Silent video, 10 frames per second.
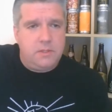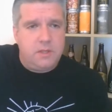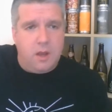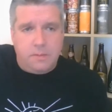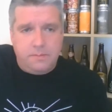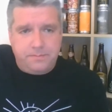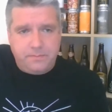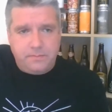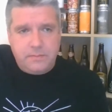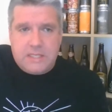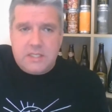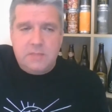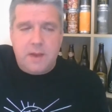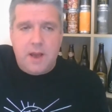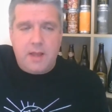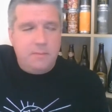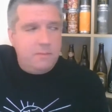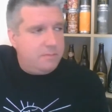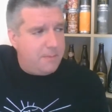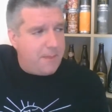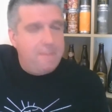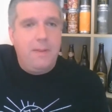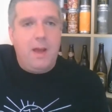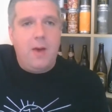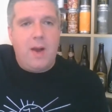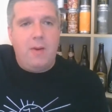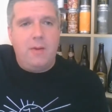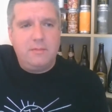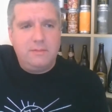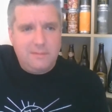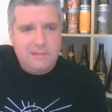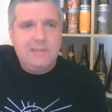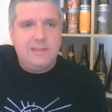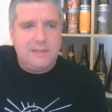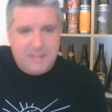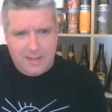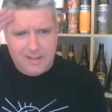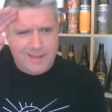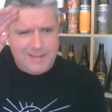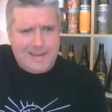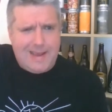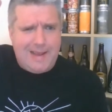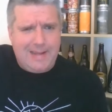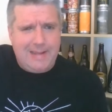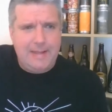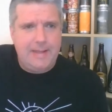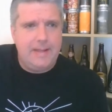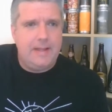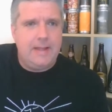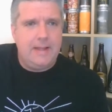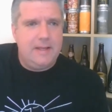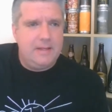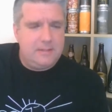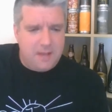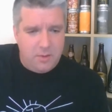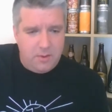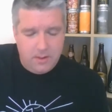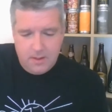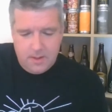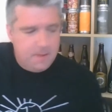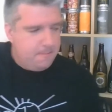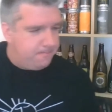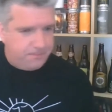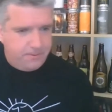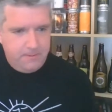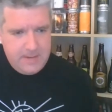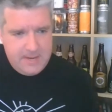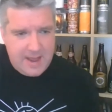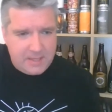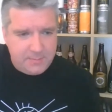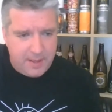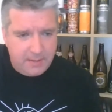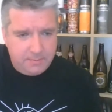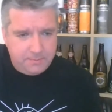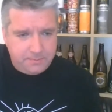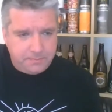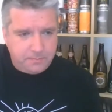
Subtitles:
So this is my big blowout. See on the other side. So next beer.